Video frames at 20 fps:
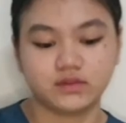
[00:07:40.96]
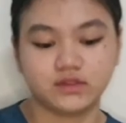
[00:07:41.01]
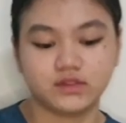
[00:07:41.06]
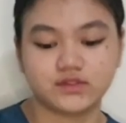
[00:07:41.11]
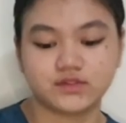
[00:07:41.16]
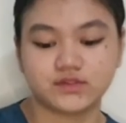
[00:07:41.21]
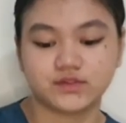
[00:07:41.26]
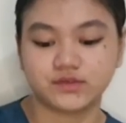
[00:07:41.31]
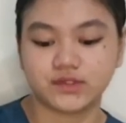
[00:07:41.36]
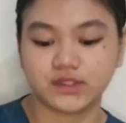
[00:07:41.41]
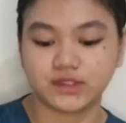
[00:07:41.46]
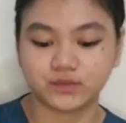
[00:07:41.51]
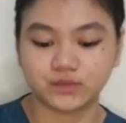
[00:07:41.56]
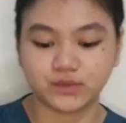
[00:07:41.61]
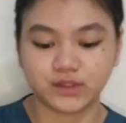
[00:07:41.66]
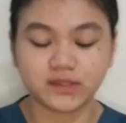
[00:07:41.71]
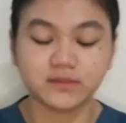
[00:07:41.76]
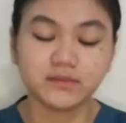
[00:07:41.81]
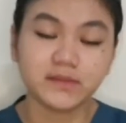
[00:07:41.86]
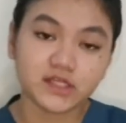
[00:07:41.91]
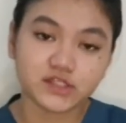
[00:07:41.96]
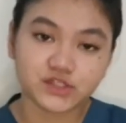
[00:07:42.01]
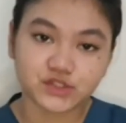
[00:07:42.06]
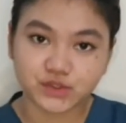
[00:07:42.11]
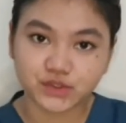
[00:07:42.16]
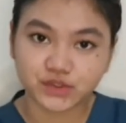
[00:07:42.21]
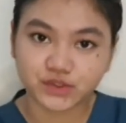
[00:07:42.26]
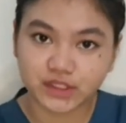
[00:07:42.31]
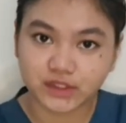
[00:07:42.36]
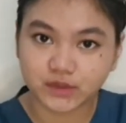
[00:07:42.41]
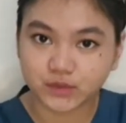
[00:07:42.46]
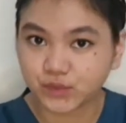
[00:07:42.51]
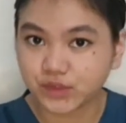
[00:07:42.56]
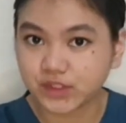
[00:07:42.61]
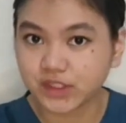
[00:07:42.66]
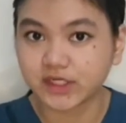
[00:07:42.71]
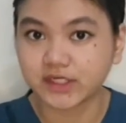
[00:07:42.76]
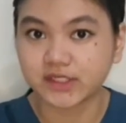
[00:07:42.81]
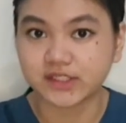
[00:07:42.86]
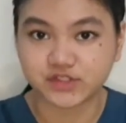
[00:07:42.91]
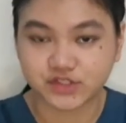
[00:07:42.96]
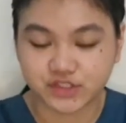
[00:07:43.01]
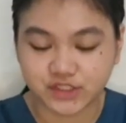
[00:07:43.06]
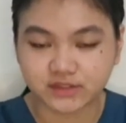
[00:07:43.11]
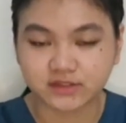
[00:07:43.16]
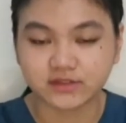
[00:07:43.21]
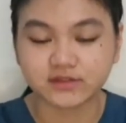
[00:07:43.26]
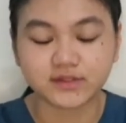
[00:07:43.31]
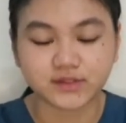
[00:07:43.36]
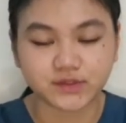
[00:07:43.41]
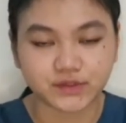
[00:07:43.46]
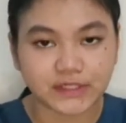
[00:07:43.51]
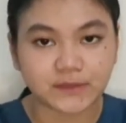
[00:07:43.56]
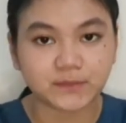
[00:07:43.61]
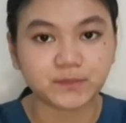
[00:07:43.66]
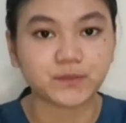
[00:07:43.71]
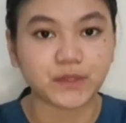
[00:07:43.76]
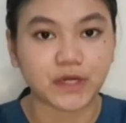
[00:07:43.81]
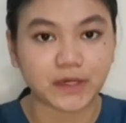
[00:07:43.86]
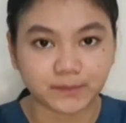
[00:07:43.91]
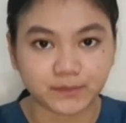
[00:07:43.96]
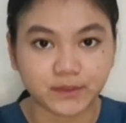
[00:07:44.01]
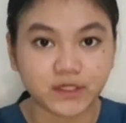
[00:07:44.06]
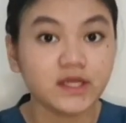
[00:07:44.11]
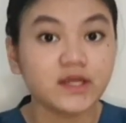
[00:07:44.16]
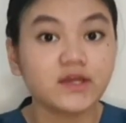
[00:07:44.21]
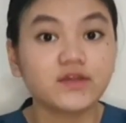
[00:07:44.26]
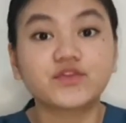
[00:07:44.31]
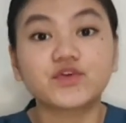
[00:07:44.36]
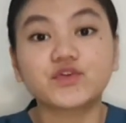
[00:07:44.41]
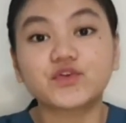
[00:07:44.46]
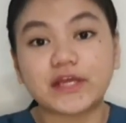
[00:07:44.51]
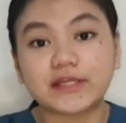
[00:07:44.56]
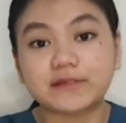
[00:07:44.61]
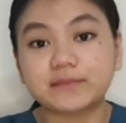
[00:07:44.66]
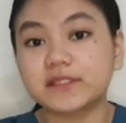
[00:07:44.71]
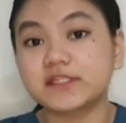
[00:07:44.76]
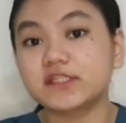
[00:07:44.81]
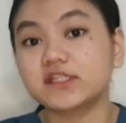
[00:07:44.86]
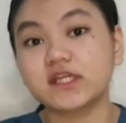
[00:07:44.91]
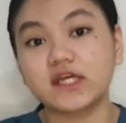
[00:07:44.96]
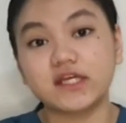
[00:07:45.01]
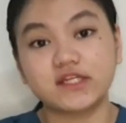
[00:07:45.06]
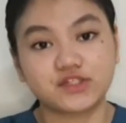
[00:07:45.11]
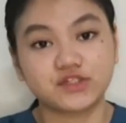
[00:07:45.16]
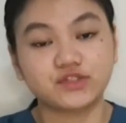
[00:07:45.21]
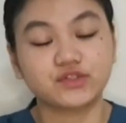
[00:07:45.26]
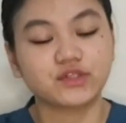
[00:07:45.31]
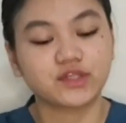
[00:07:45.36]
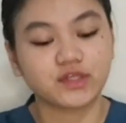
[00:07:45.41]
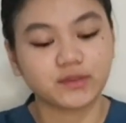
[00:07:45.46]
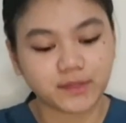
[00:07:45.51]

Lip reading: so that we can make sure that we are injecting the right medication to the